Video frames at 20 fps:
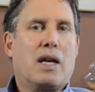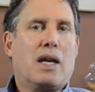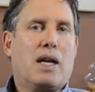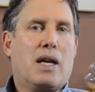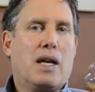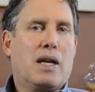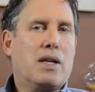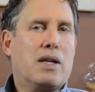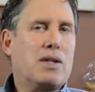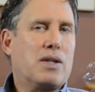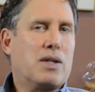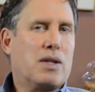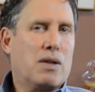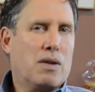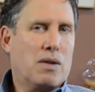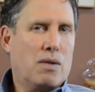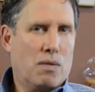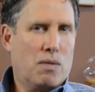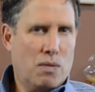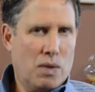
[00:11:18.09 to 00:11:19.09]
is
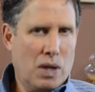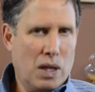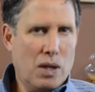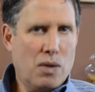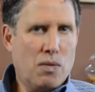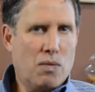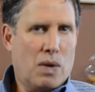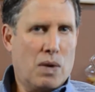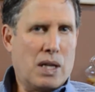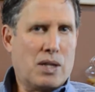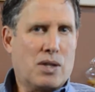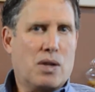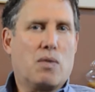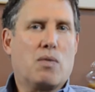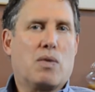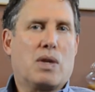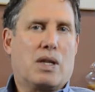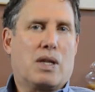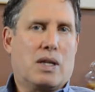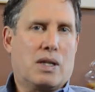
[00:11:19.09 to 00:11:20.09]
to really wrestle
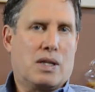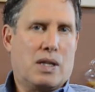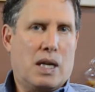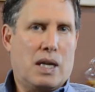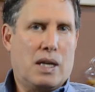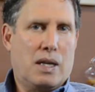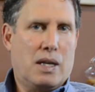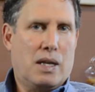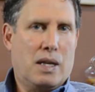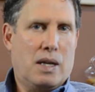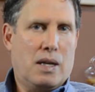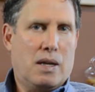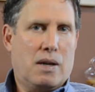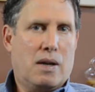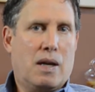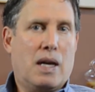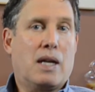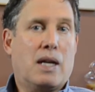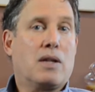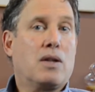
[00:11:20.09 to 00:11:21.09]
with this idea
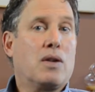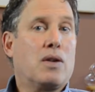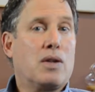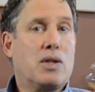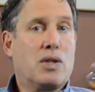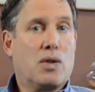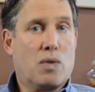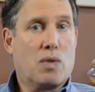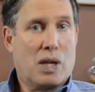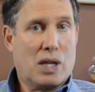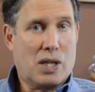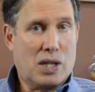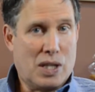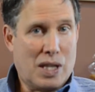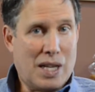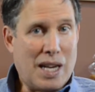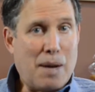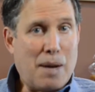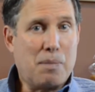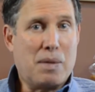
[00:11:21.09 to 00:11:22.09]
and learn to
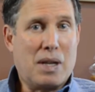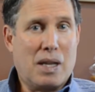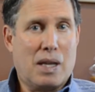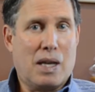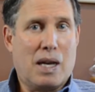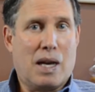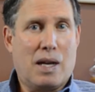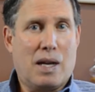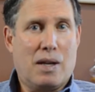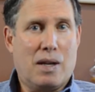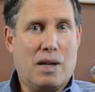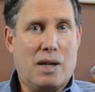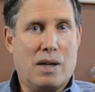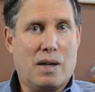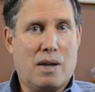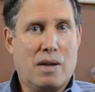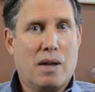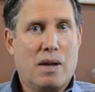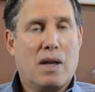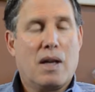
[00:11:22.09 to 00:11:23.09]
accept the idea